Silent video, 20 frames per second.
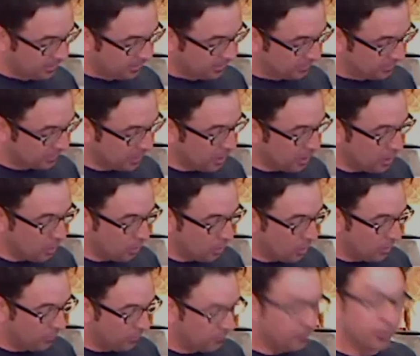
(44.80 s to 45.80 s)

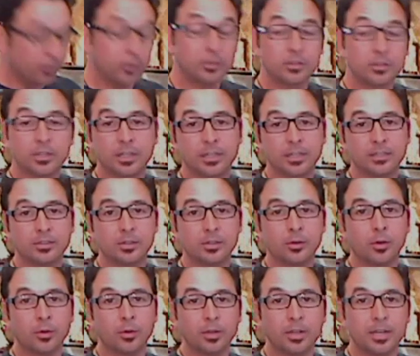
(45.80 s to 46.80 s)
So first things
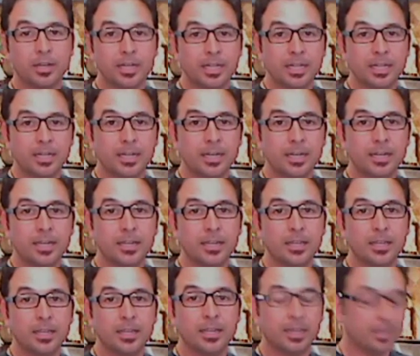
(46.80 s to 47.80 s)
you're going to need
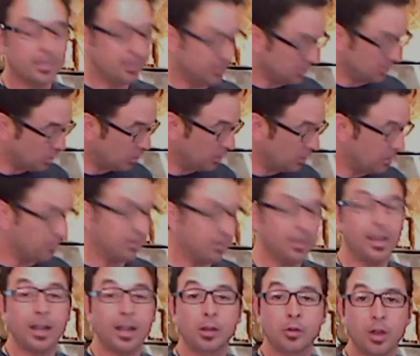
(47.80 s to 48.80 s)
is going to
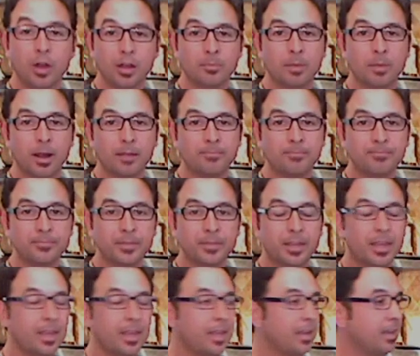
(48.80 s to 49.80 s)
be a crock pot.
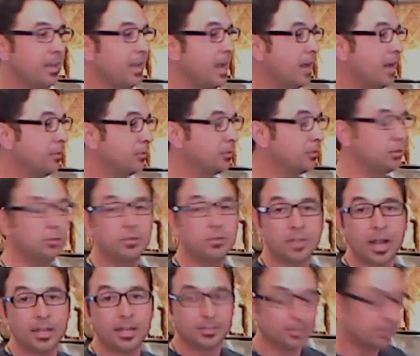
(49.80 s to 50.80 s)
Now there's two
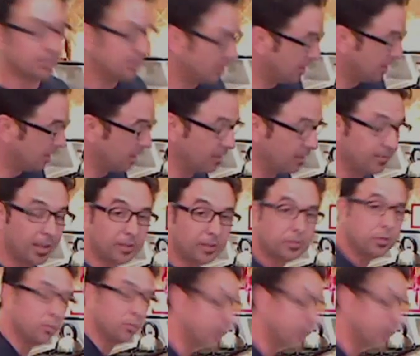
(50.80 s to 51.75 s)
sizes, and I've got two